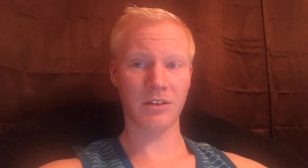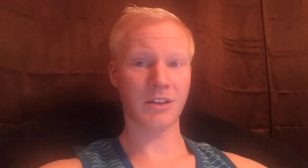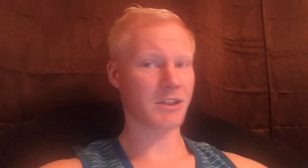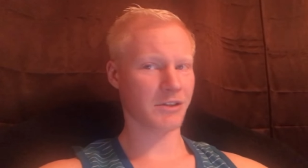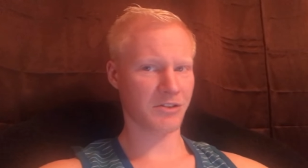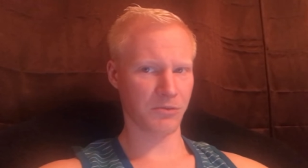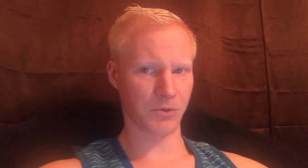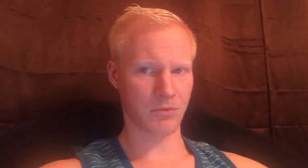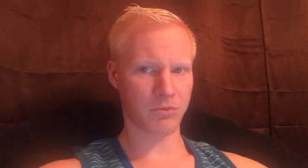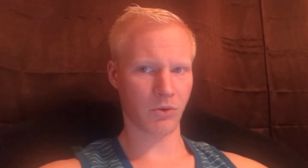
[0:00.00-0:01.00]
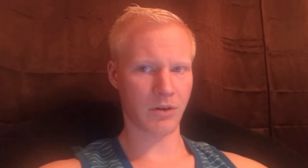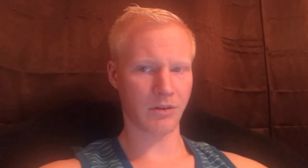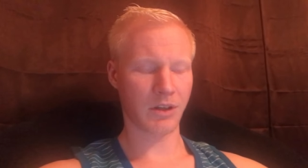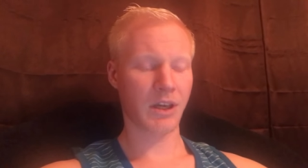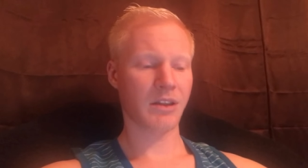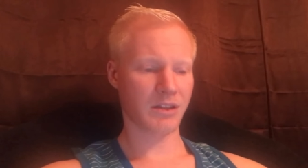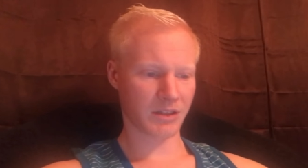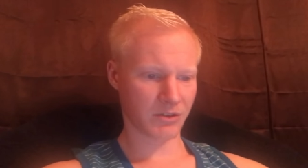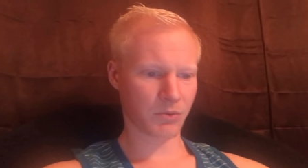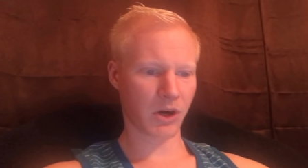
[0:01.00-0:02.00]
This is super important.
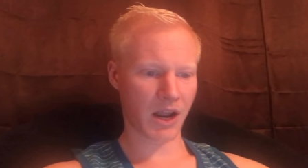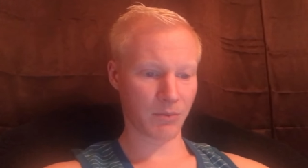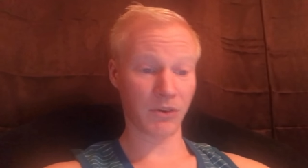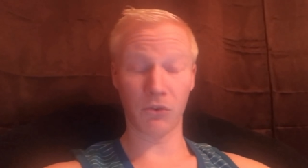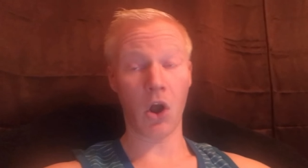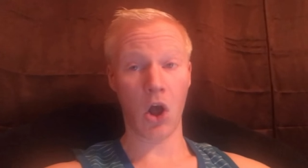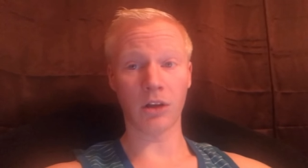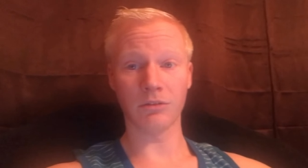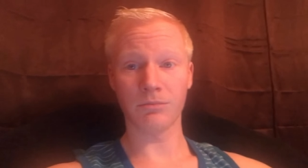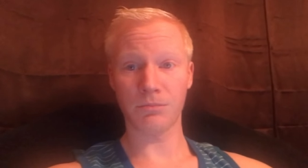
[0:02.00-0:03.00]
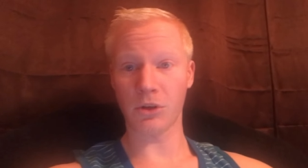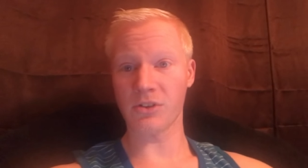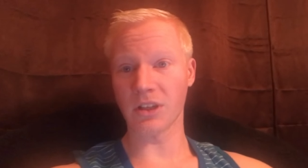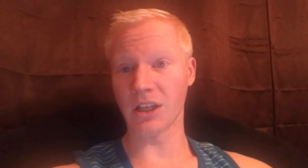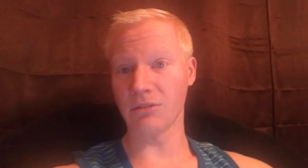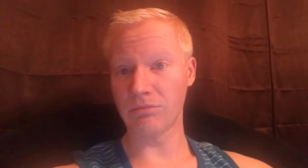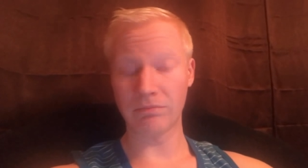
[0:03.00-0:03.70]
This is where I went wrong, personally.